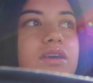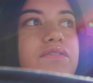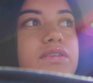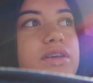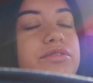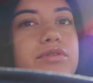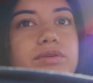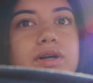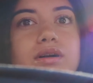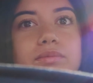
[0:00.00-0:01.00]
I feel like
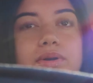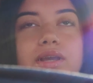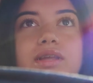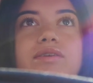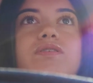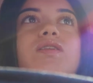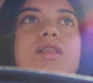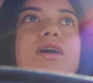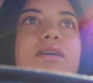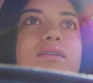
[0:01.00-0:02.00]
throwing up. I ain't even
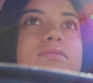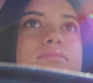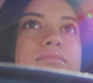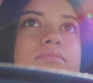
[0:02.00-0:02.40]
gonna lie.